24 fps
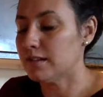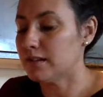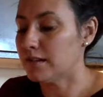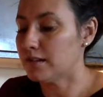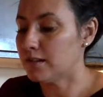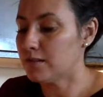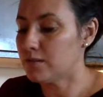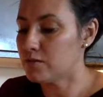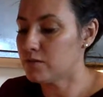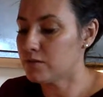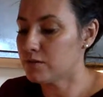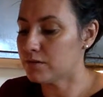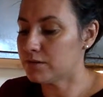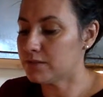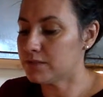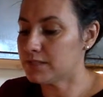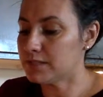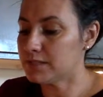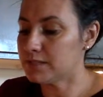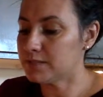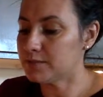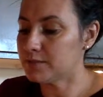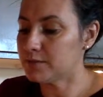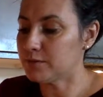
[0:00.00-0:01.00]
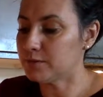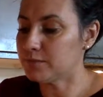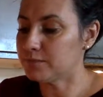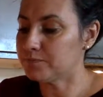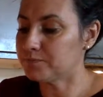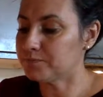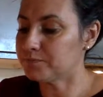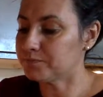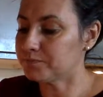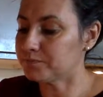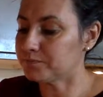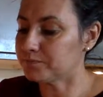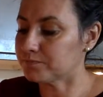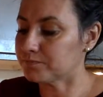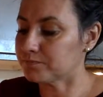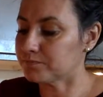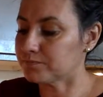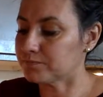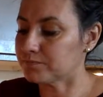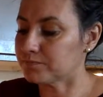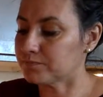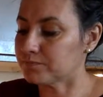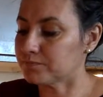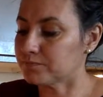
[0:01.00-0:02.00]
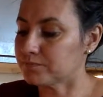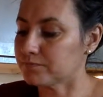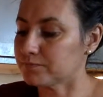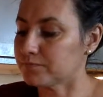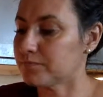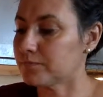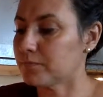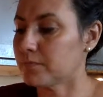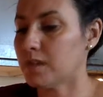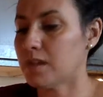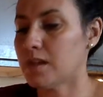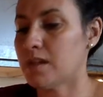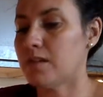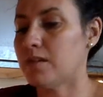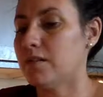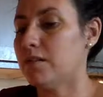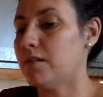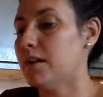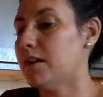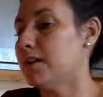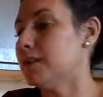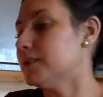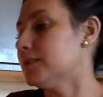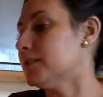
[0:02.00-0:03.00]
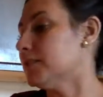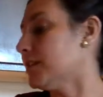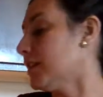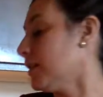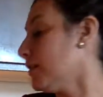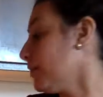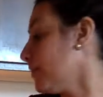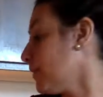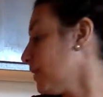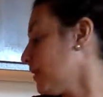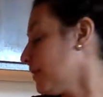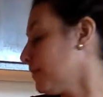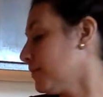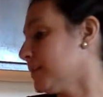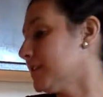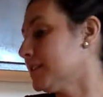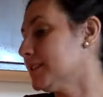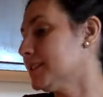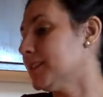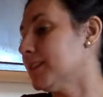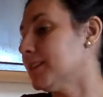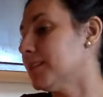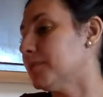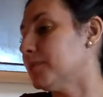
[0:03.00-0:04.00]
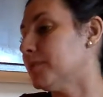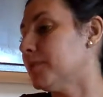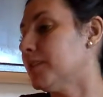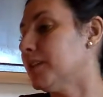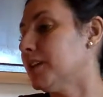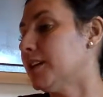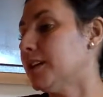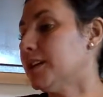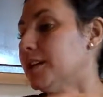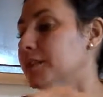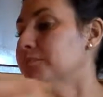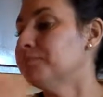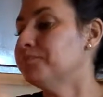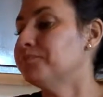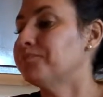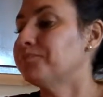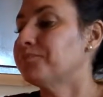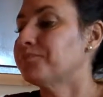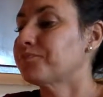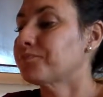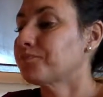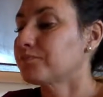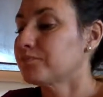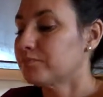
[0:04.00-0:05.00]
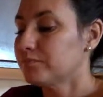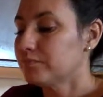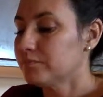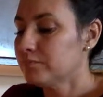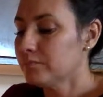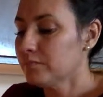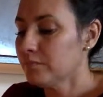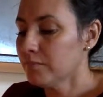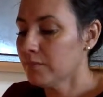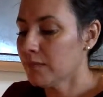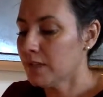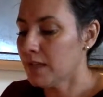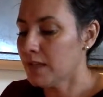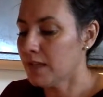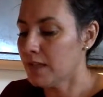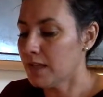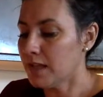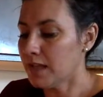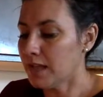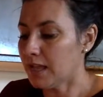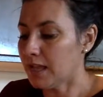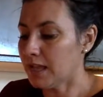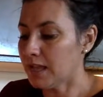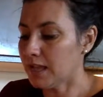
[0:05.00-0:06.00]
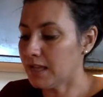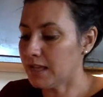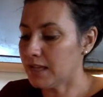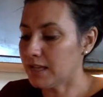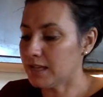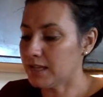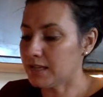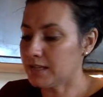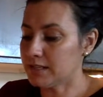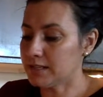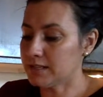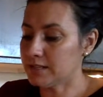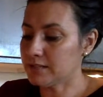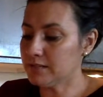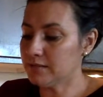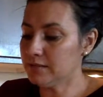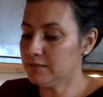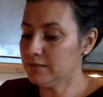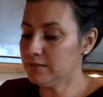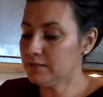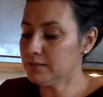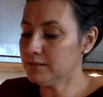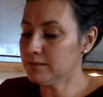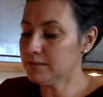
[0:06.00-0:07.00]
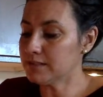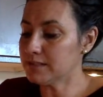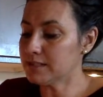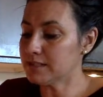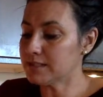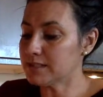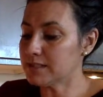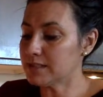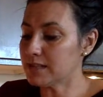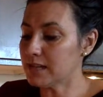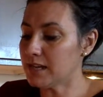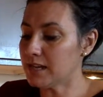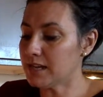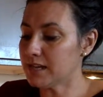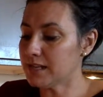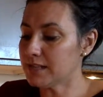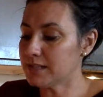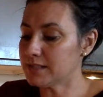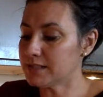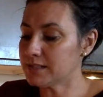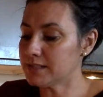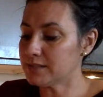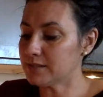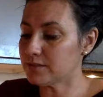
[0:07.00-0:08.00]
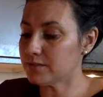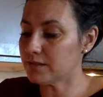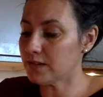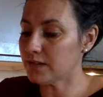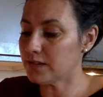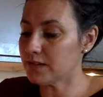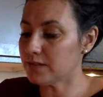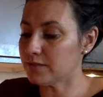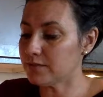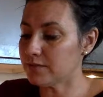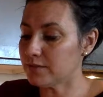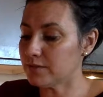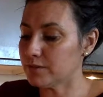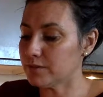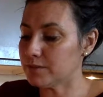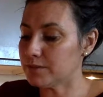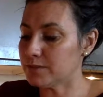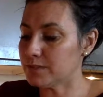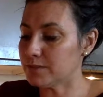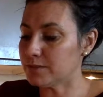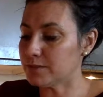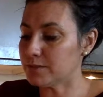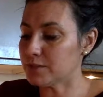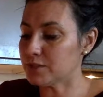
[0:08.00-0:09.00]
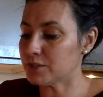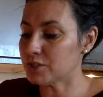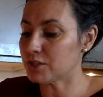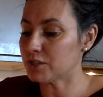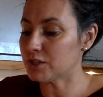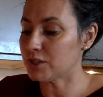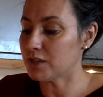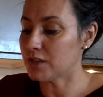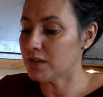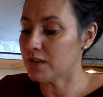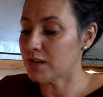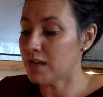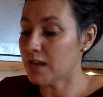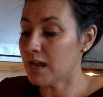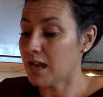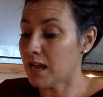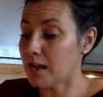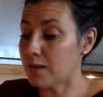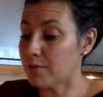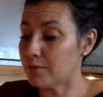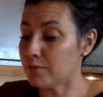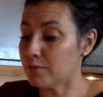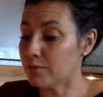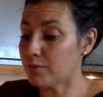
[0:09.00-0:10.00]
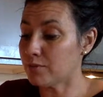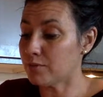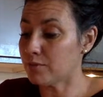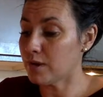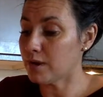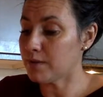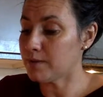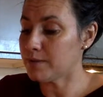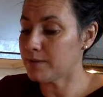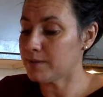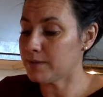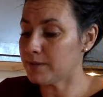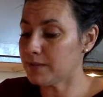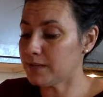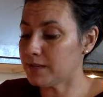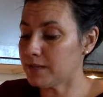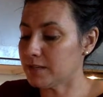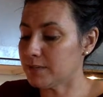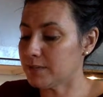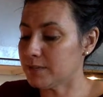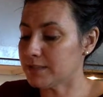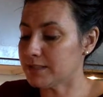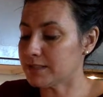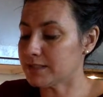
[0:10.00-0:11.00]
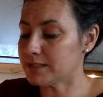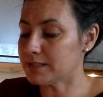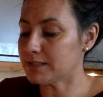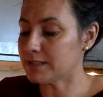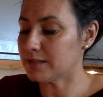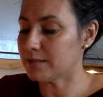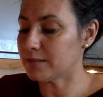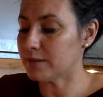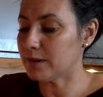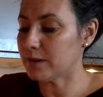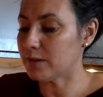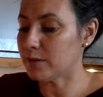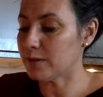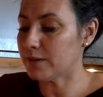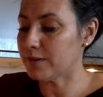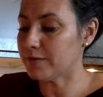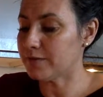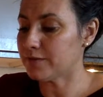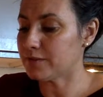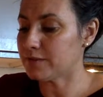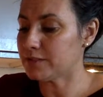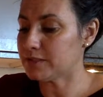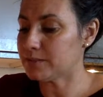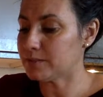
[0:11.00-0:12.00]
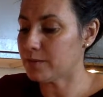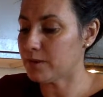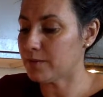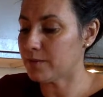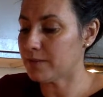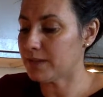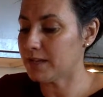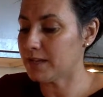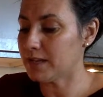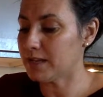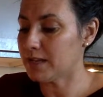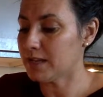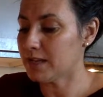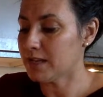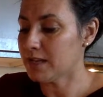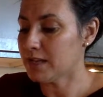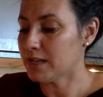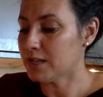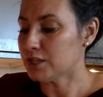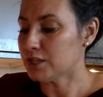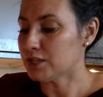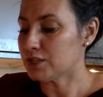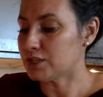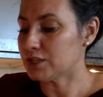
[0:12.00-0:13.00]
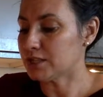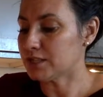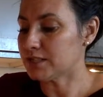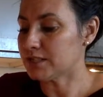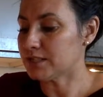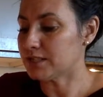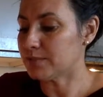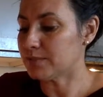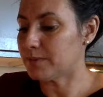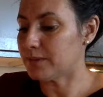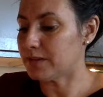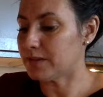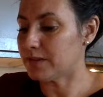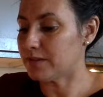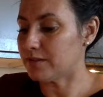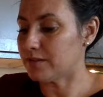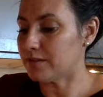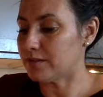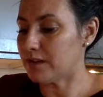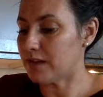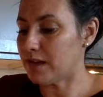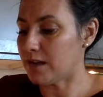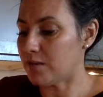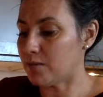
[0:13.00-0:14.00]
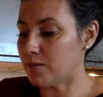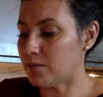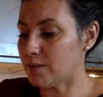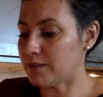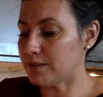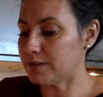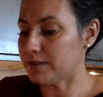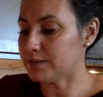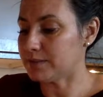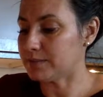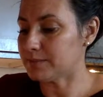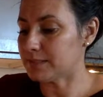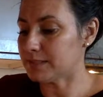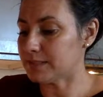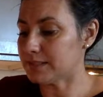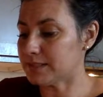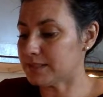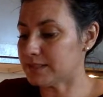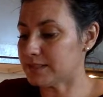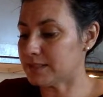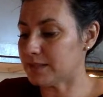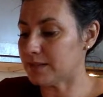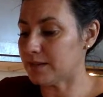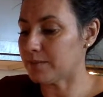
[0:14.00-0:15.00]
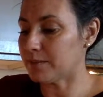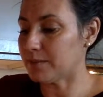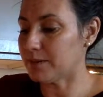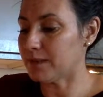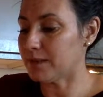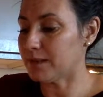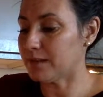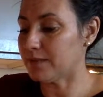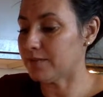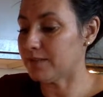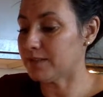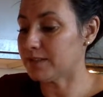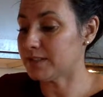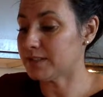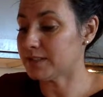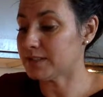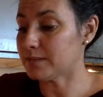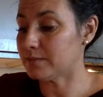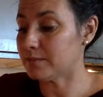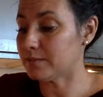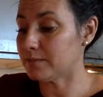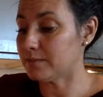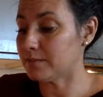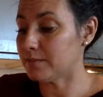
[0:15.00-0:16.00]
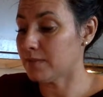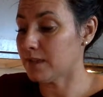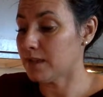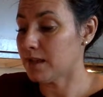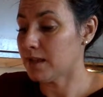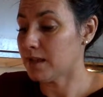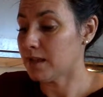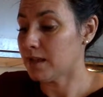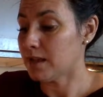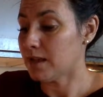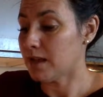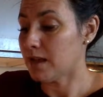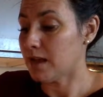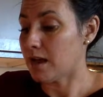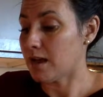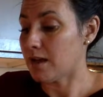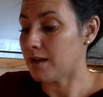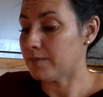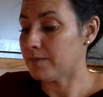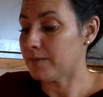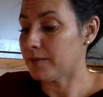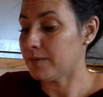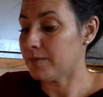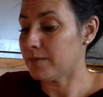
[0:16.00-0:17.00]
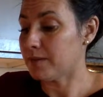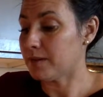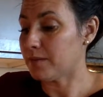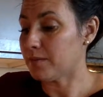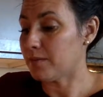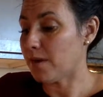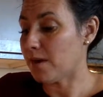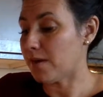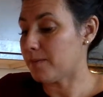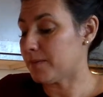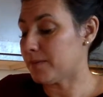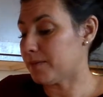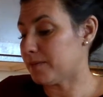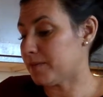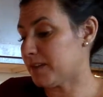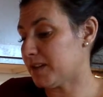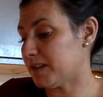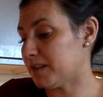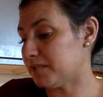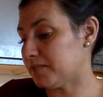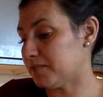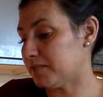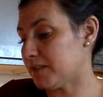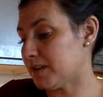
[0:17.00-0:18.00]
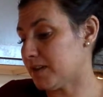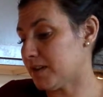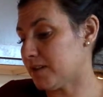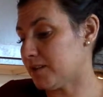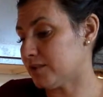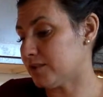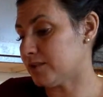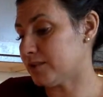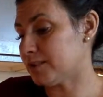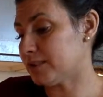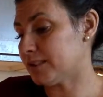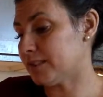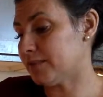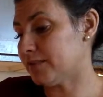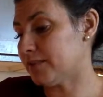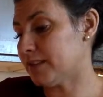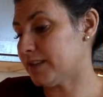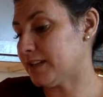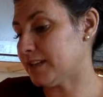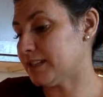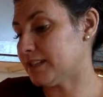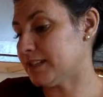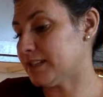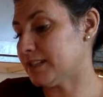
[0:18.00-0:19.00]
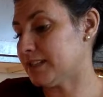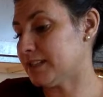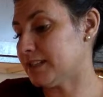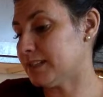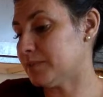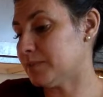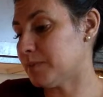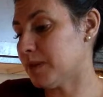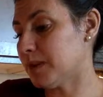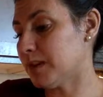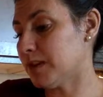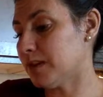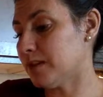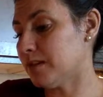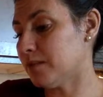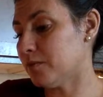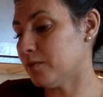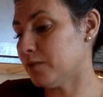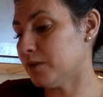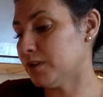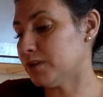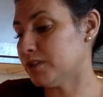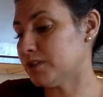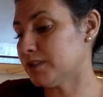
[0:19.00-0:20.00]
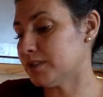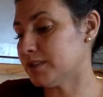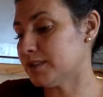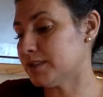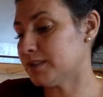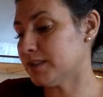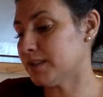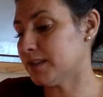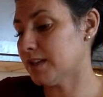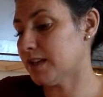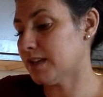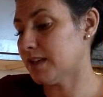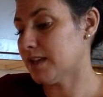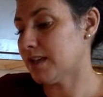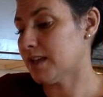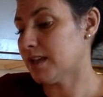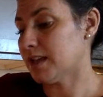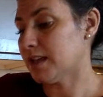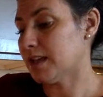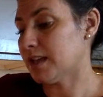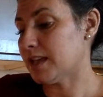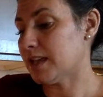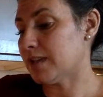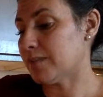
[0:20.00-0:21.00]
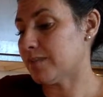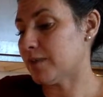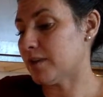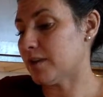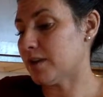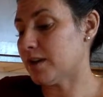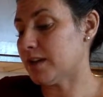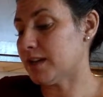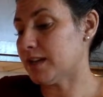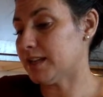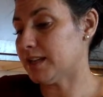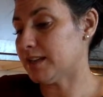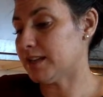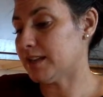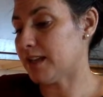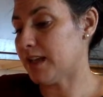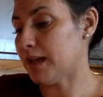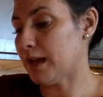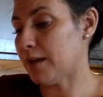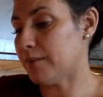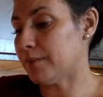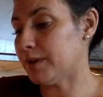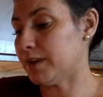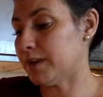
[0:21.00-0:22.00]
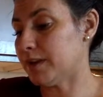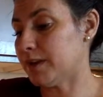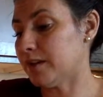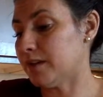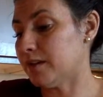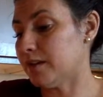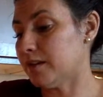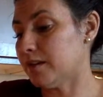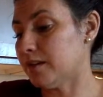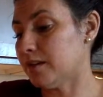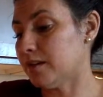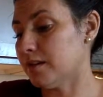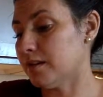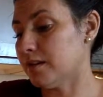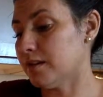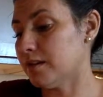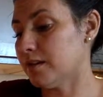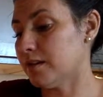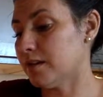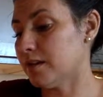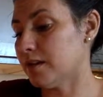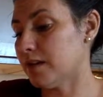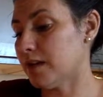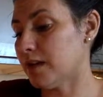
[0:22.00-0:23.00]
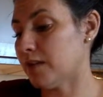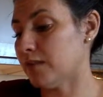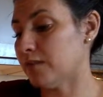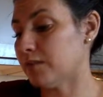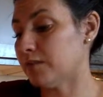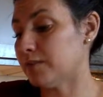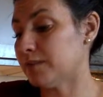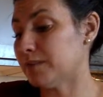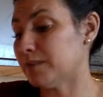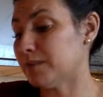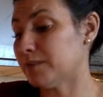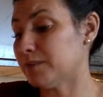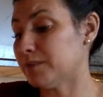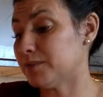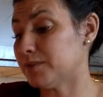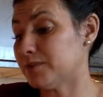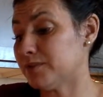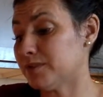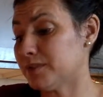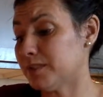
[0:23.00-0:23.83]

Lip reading: a 1/4 teaspoon. Okay, so now we're going to mix that up really good. And since the honey is still kind of room temperature, I'm probably going to put this in the microwave for a small bit, just depending on how well this mixes up. If it doesn't give me a problem, then I'll just leave it as it is. But we just keep our honey in the cabinet at room temperature.